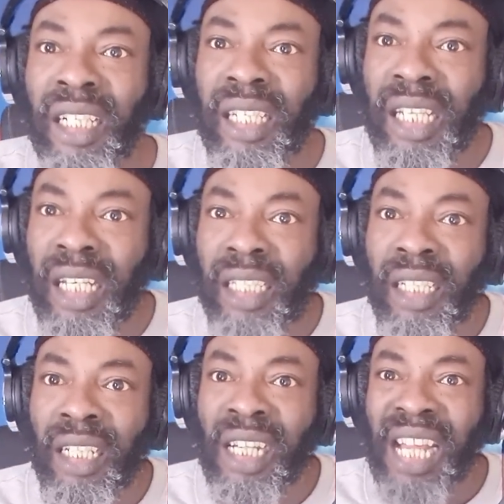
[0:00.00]
You see
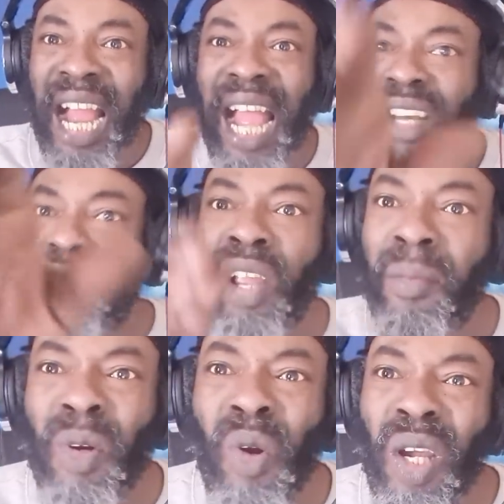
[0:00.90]
it? And I
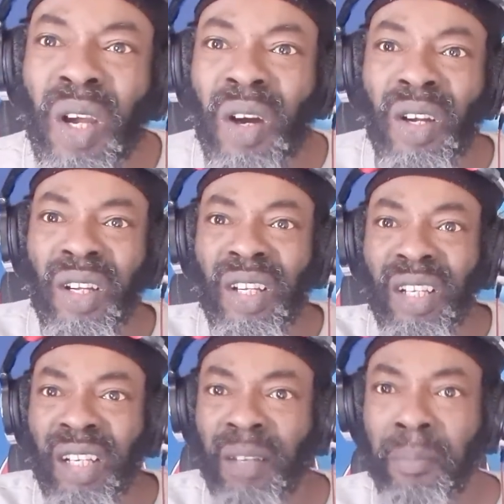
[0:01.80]
saw him grow you.
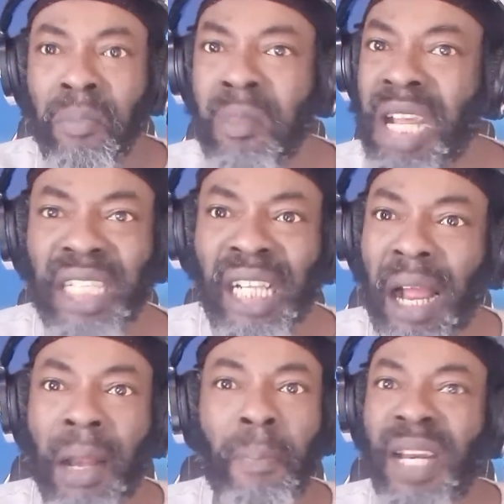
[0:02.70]

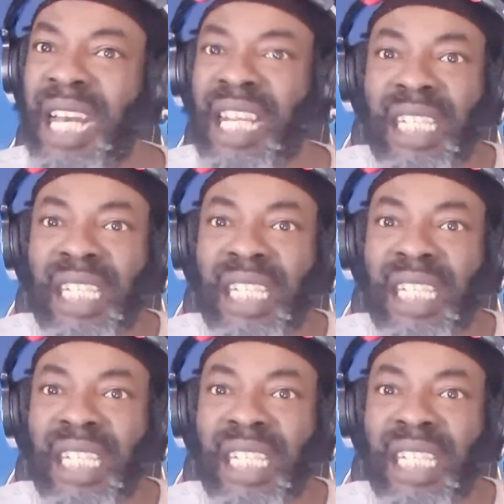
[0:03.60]
Basically plain